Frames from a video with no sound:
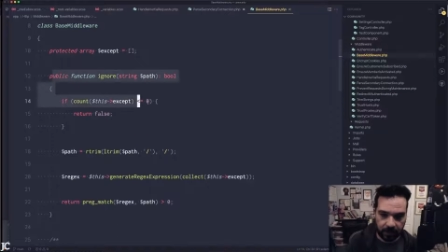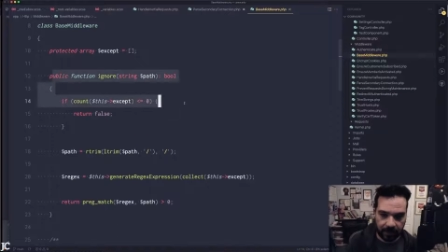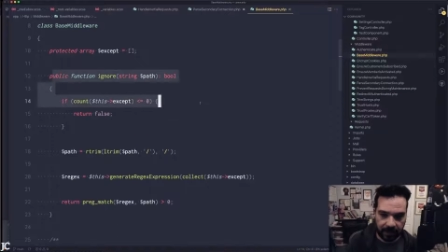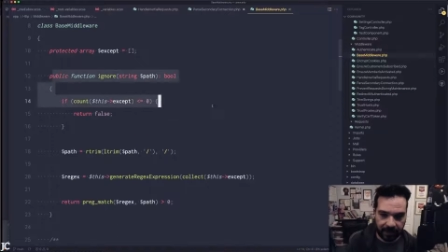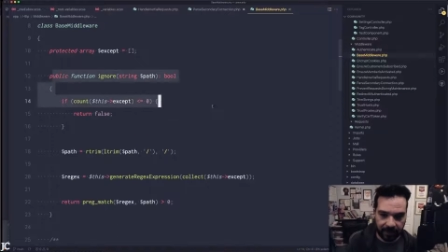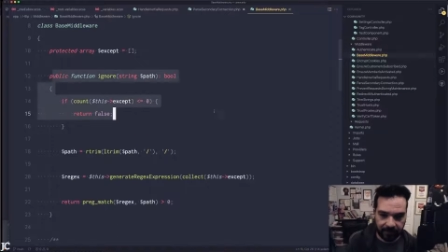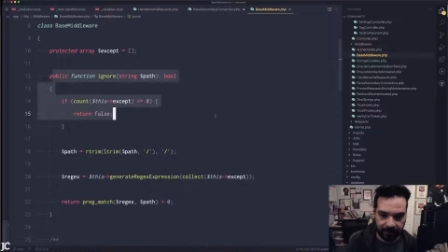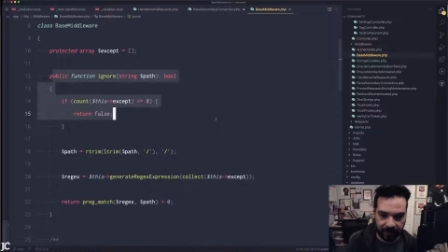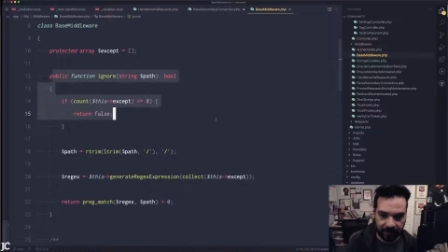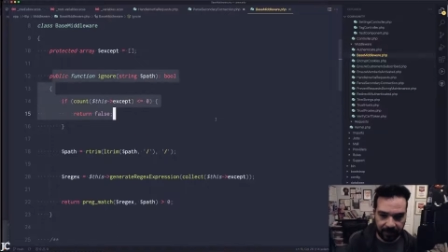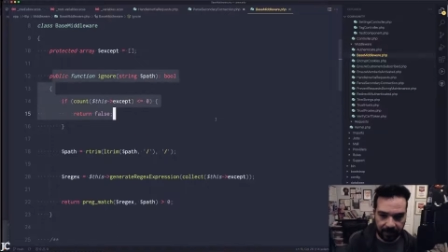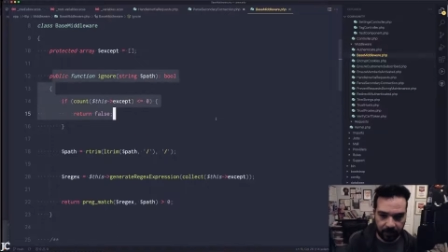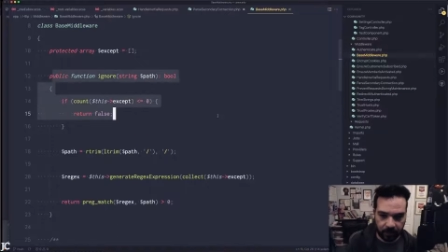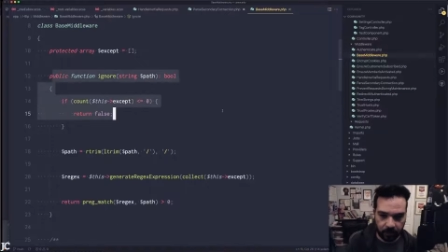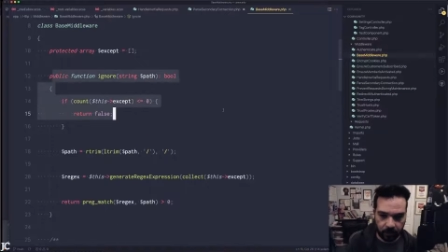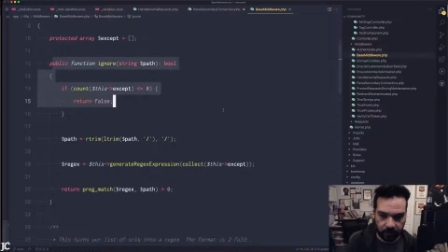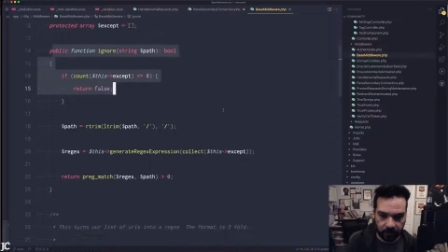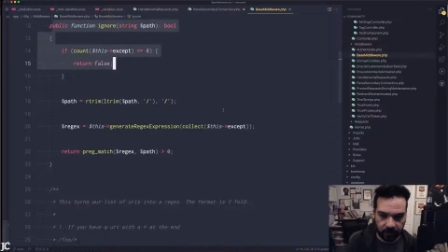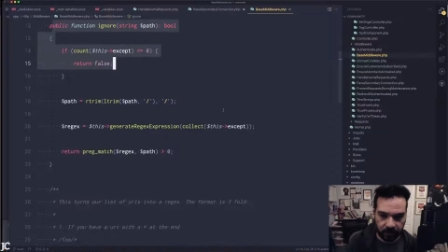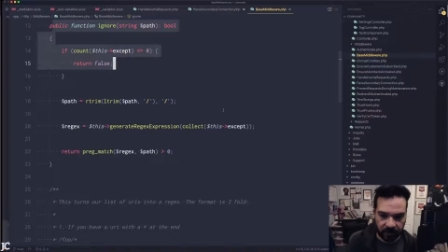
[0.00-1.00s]
I have my
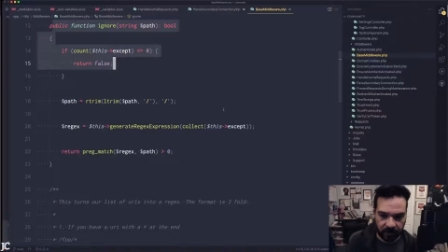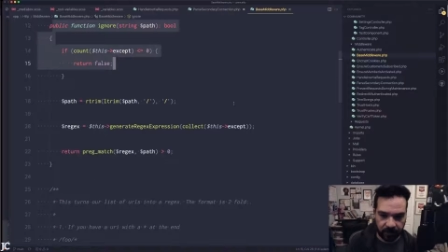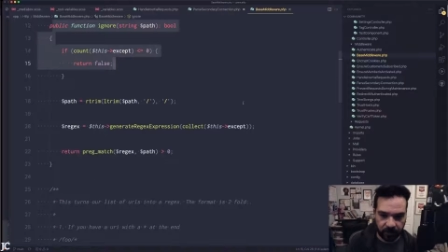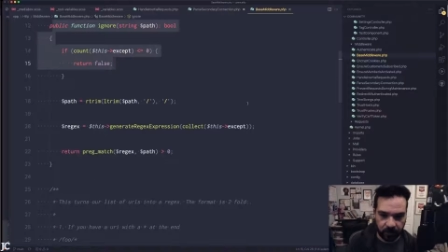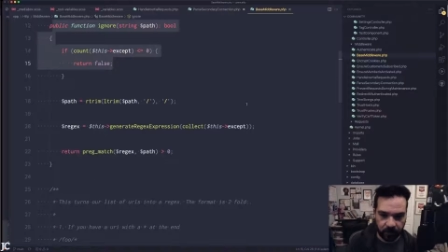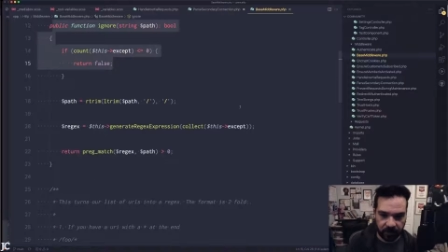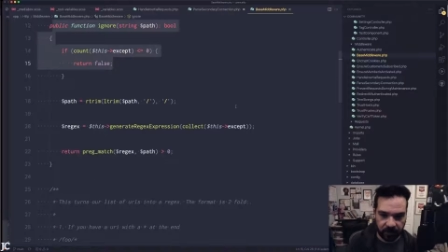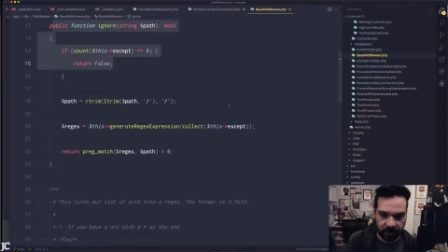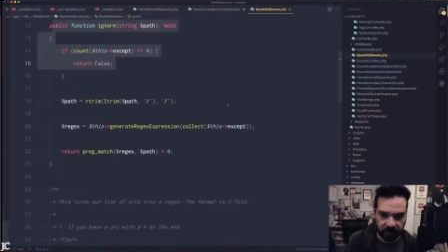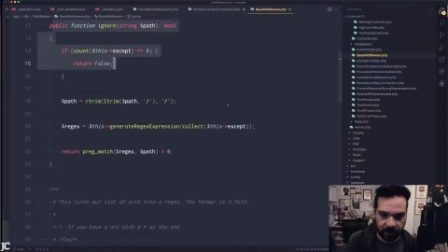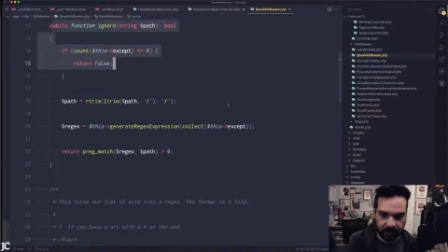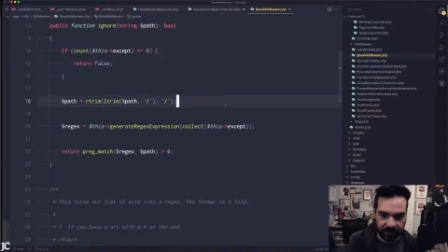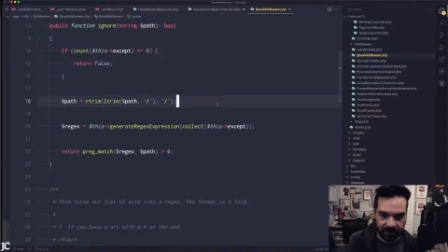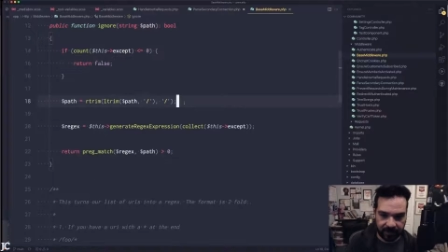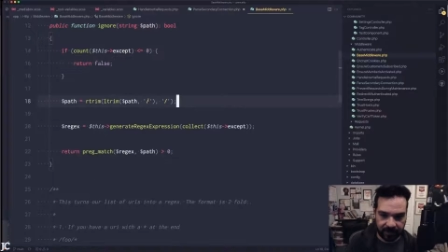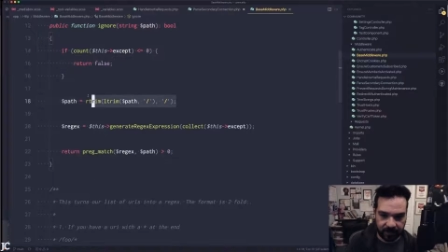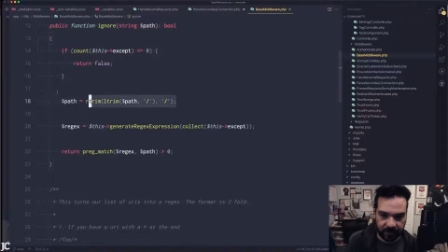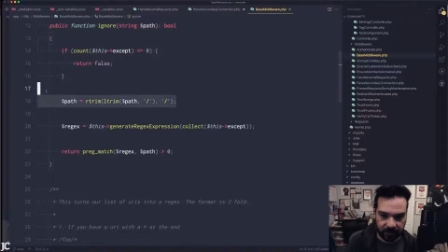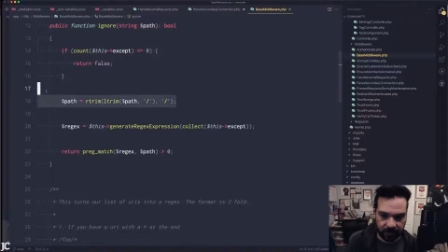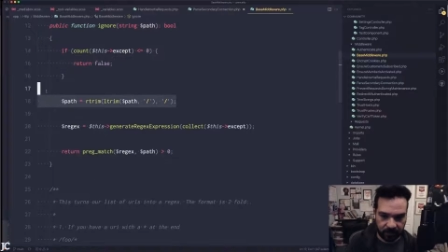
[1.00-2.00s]
ignore script, which is
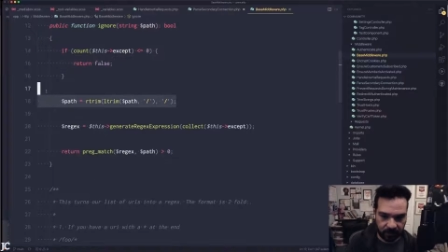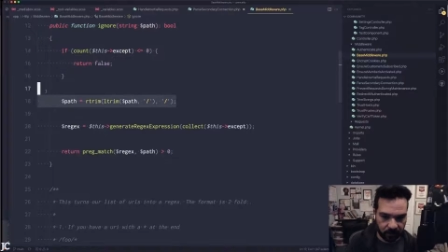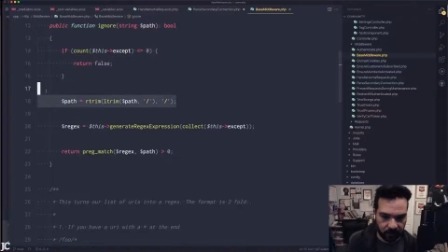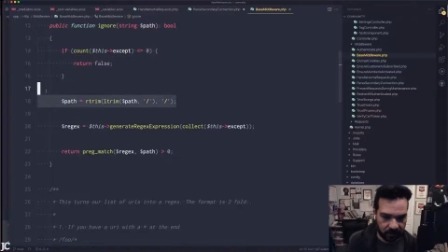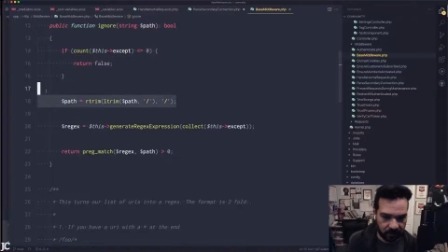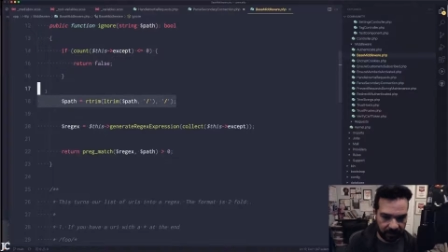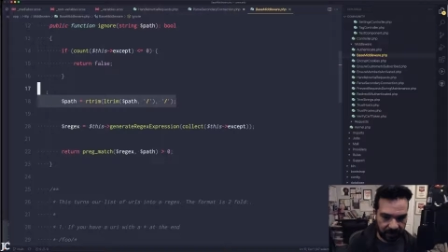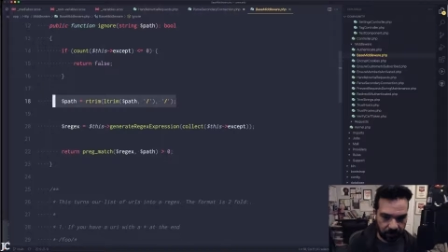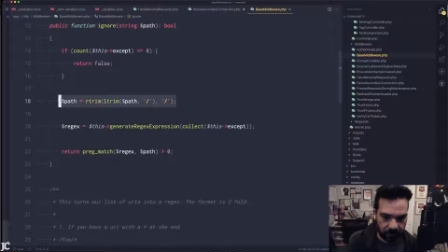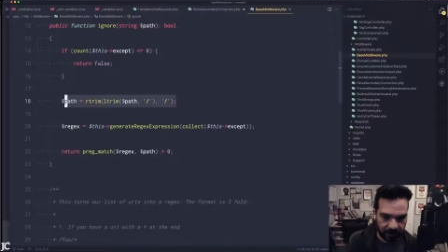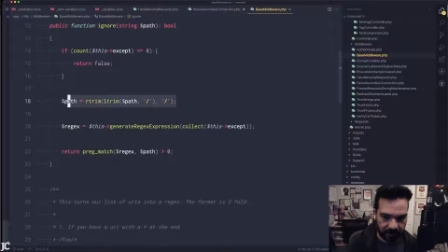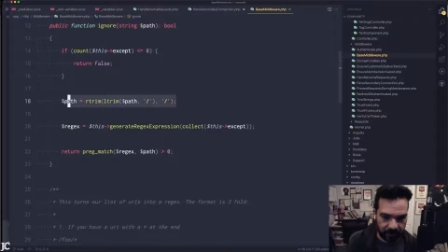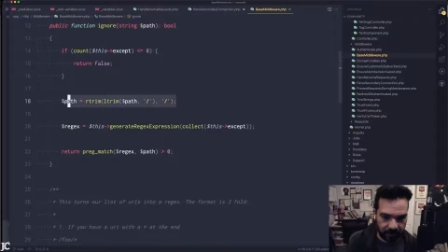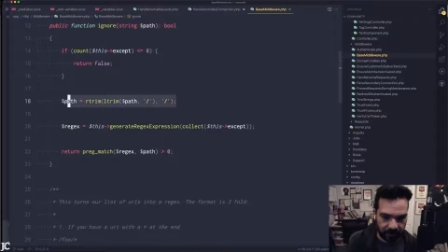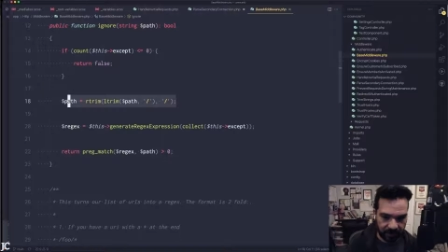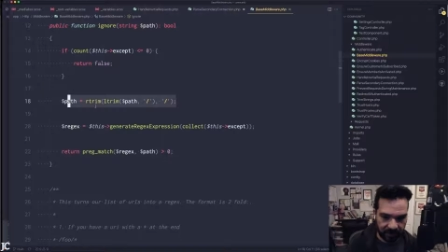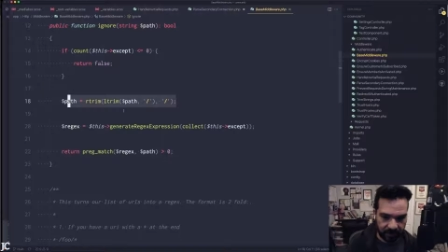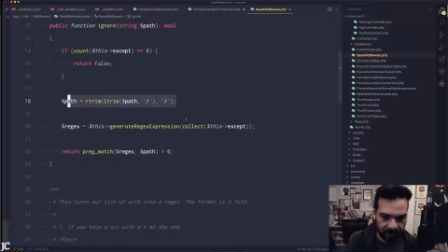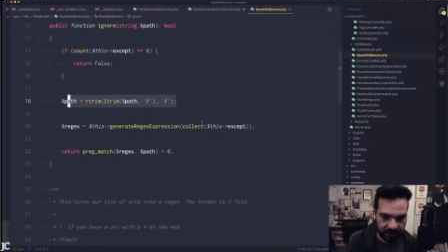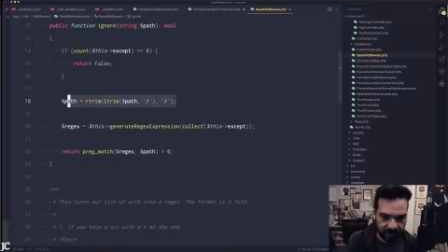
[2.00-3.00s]
basically just looking at whatever
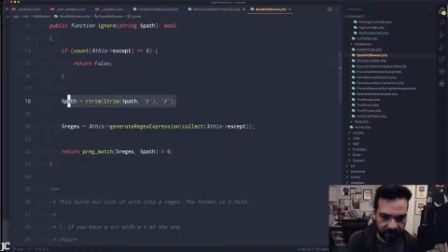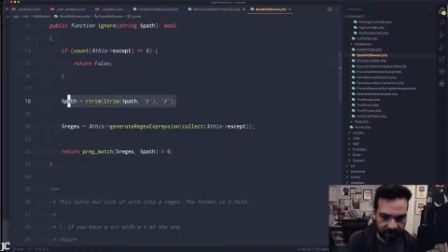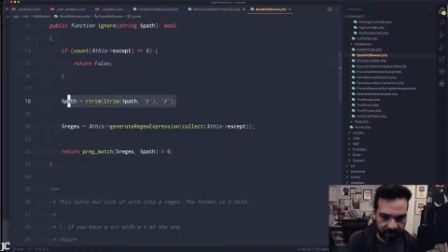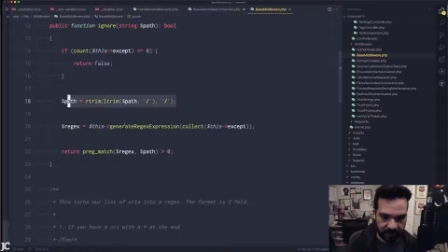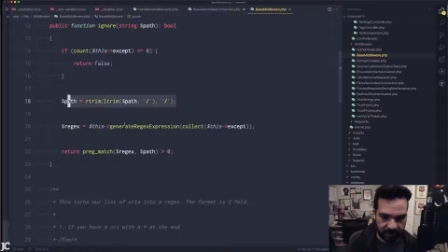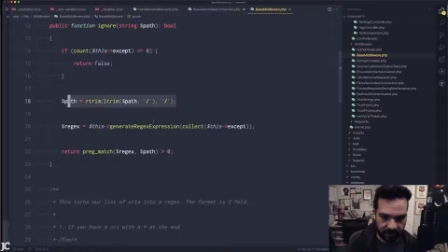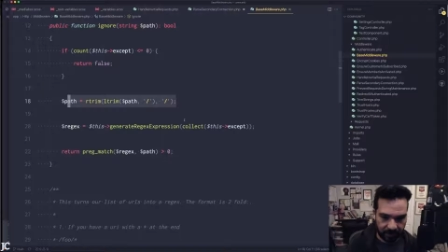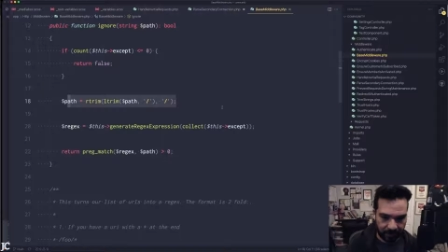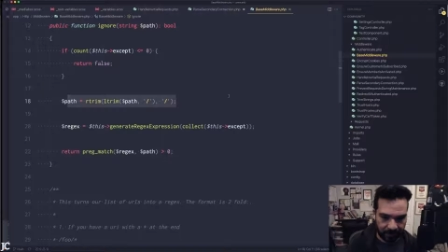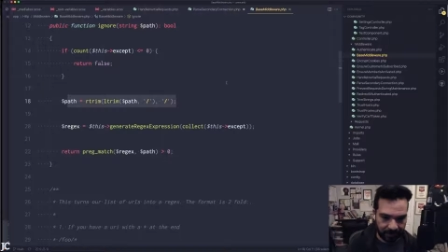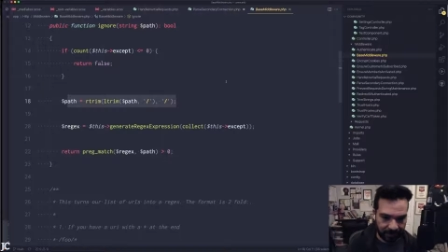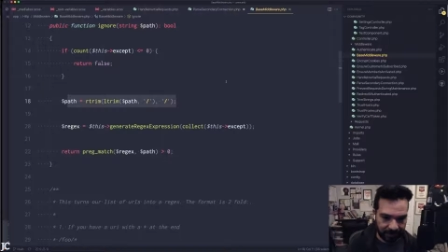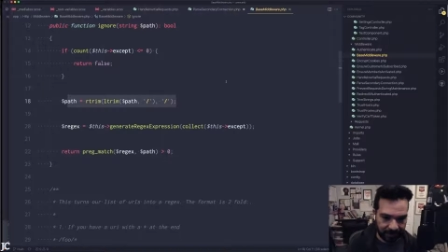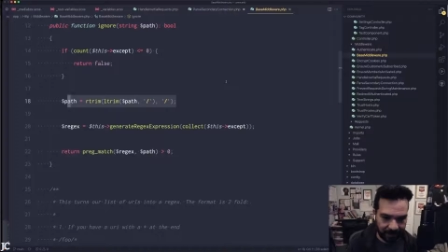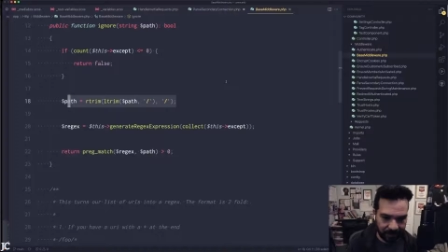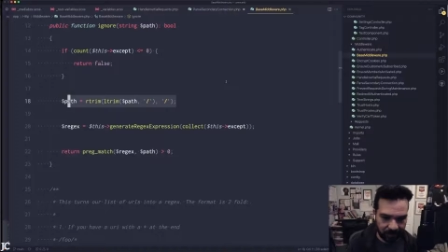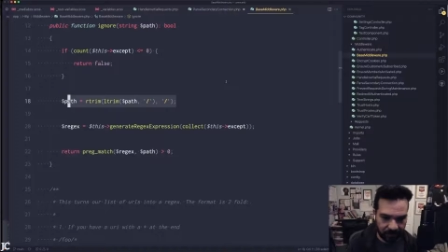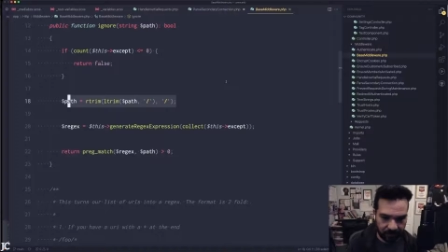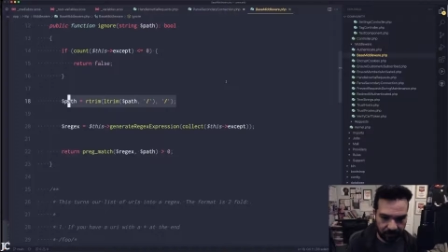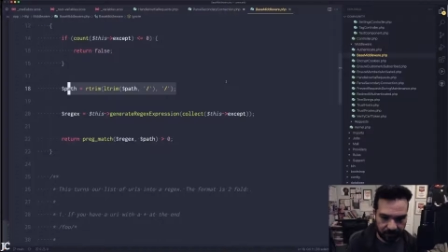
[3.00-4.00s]
names and seeing, I'm going to kind
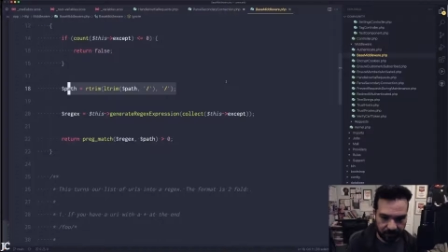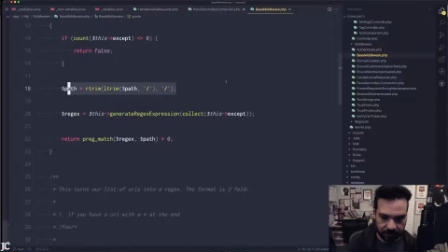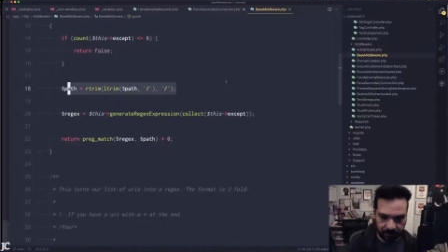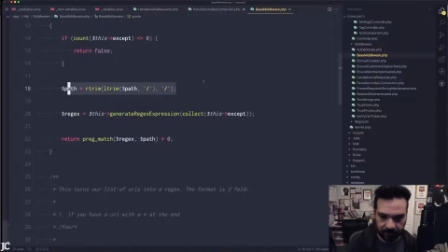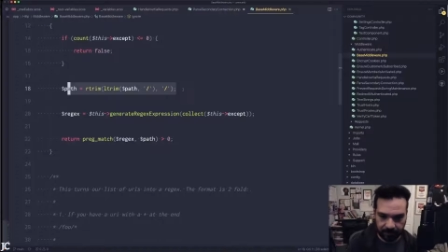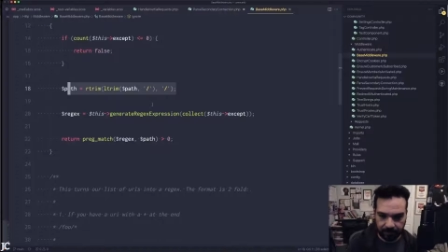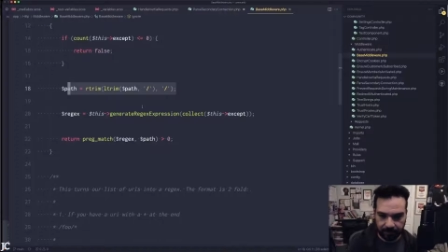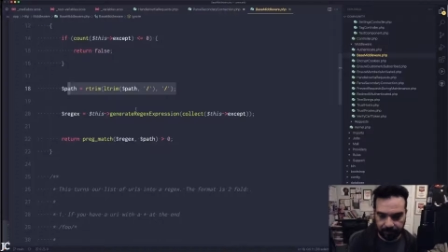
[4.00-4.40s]
of generate,